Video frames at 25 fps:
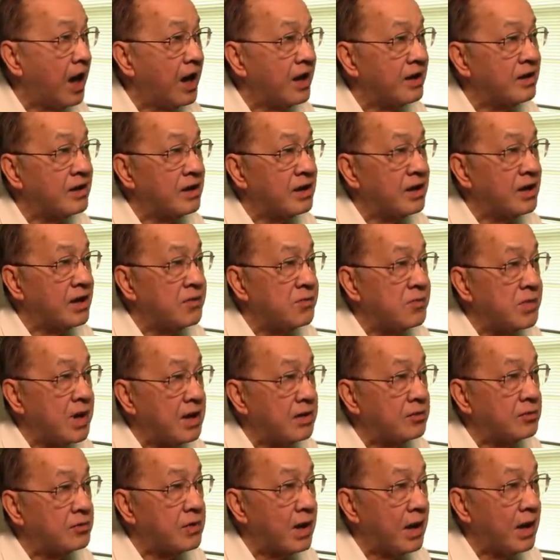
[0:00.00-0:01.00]
Other
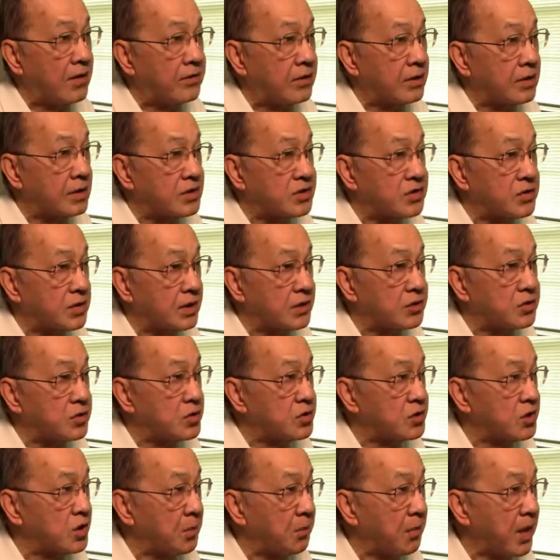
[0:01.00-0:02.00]
inbound travel
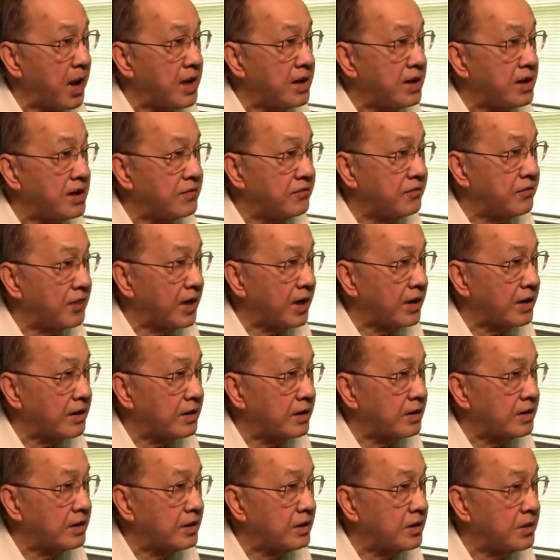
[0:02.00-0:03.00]
restrictions remain in
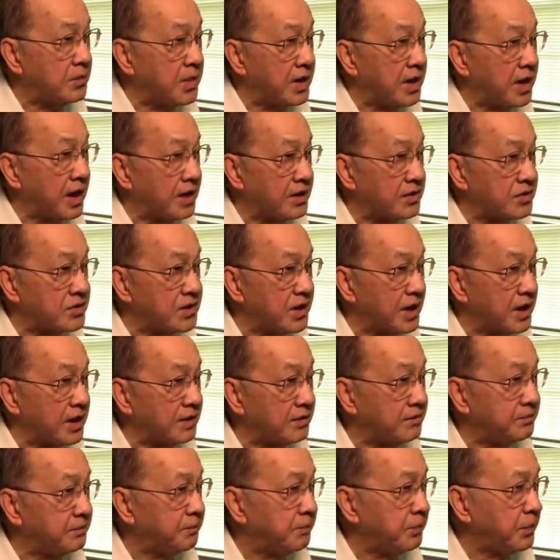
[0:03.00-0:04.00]
effect, the BIA
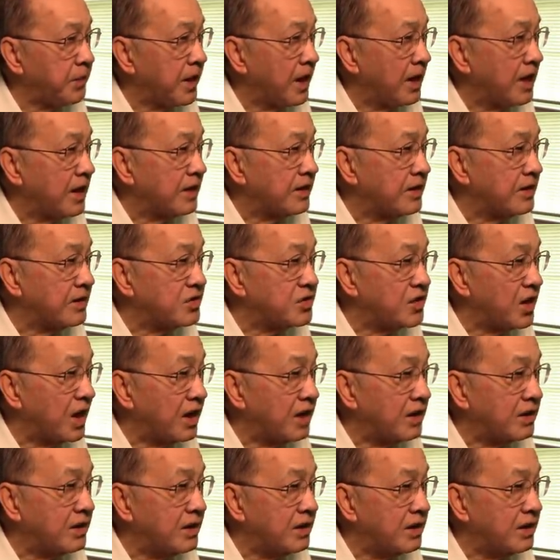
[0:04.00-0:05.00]
said. This
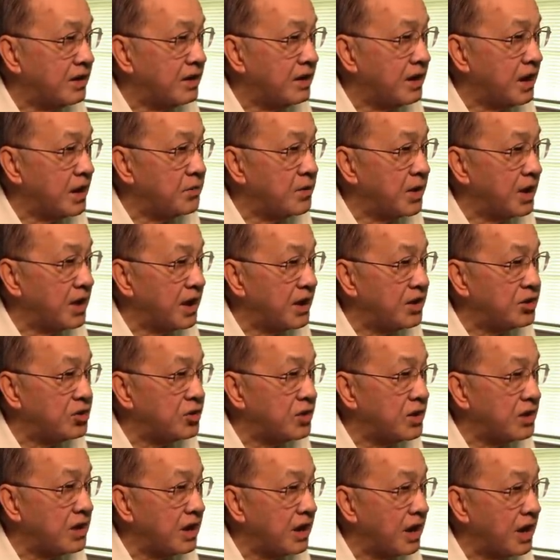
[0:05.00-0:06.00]
article,
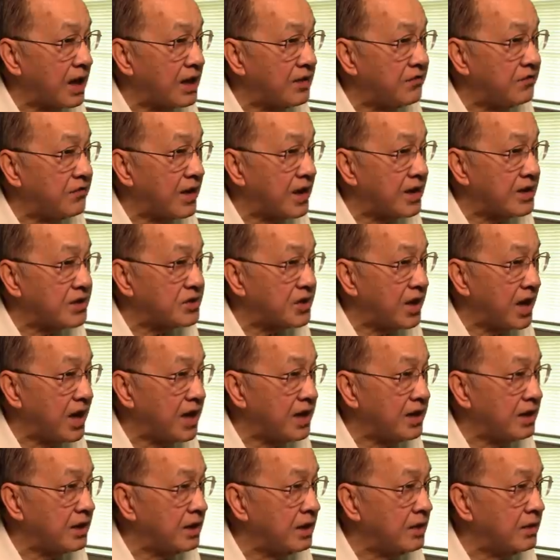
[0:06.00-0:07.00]
Immigration, clarifies
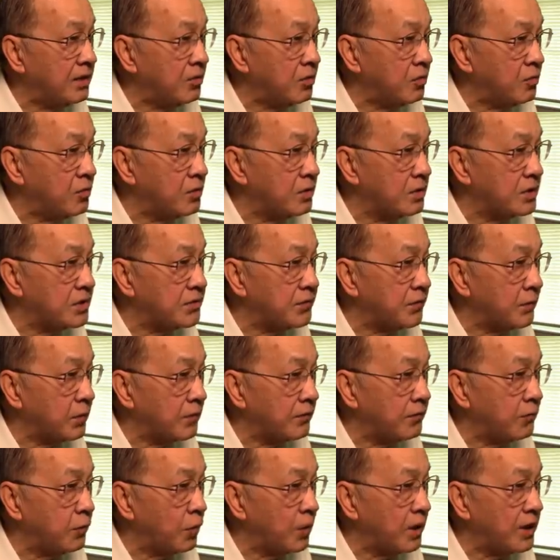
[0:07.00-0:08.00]
entry rules
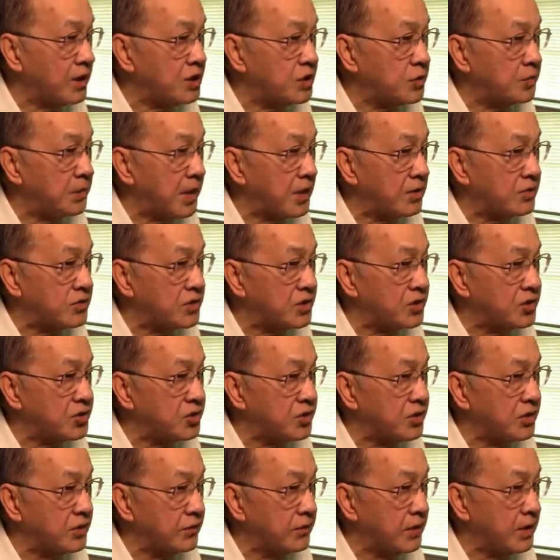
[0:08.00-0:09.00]
for foreign
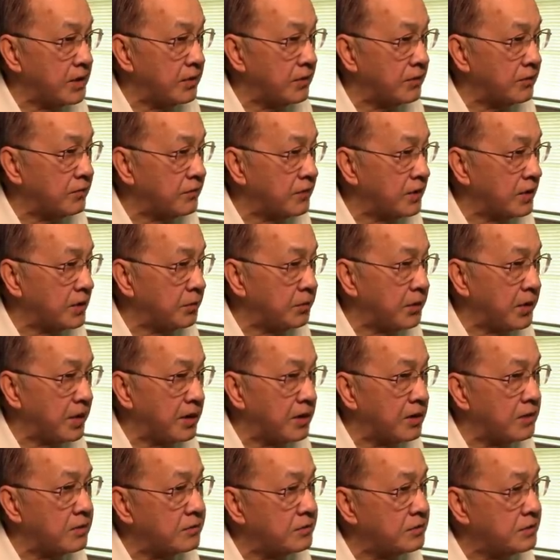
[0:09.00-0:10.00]
spouses, children of
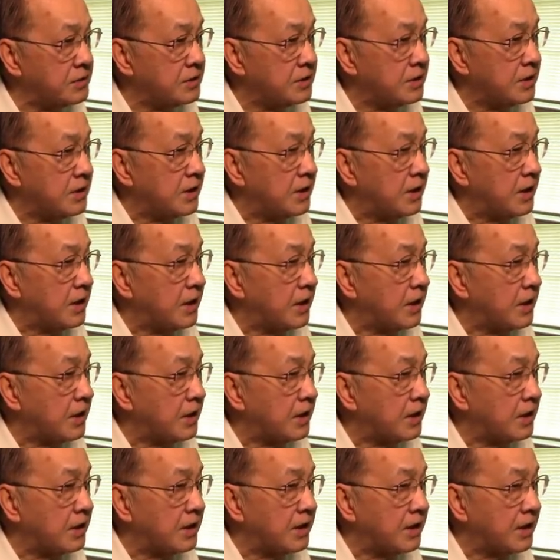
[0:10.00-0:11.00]
Filipino.
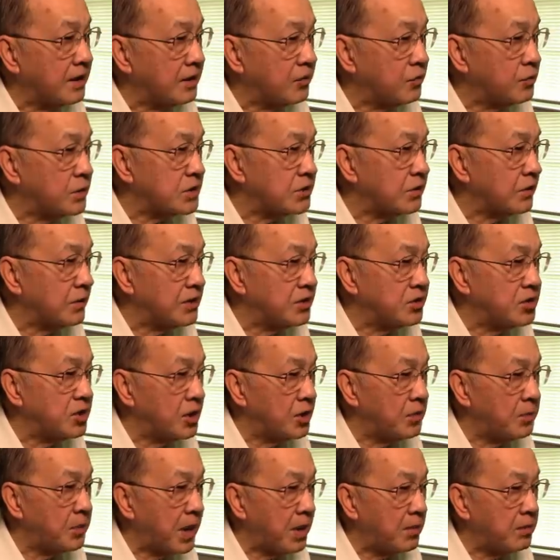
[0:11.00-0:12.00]
And it was
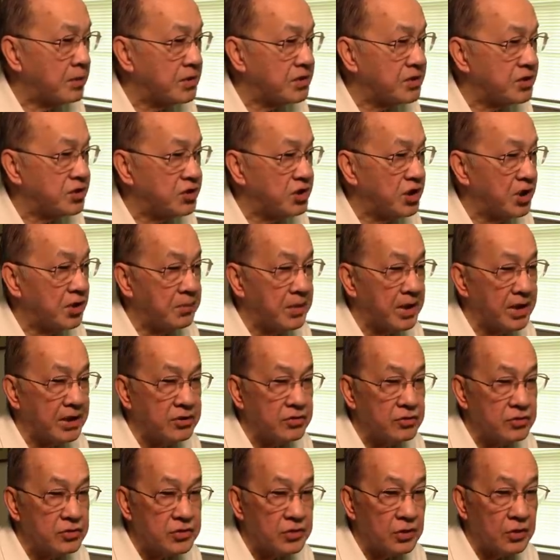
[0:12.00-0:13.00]
originally published in
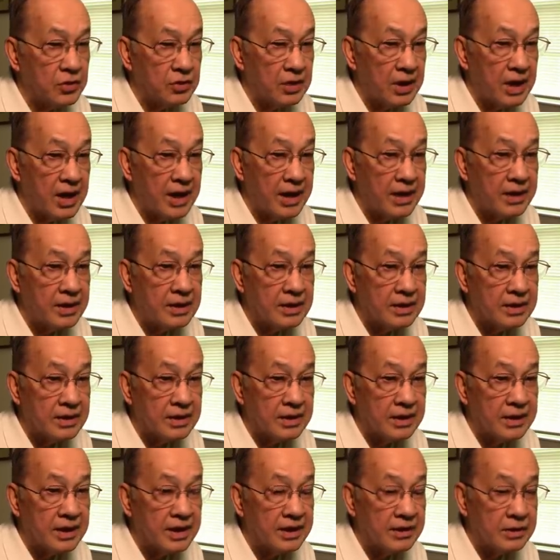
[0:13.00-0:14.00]
GMA News Online,
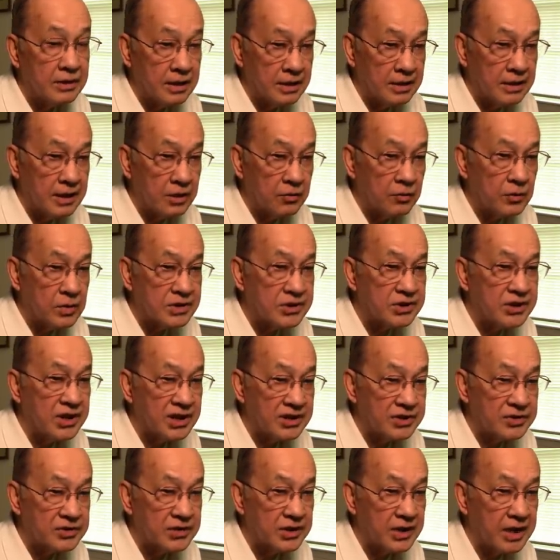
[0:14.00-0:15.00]
and I think that was
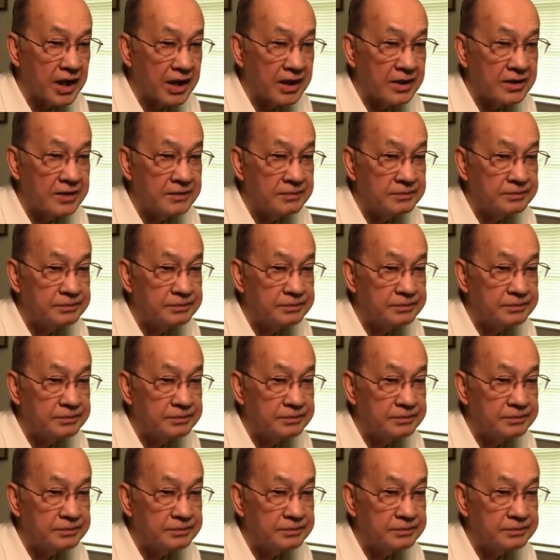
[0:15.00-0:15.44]
yesterday.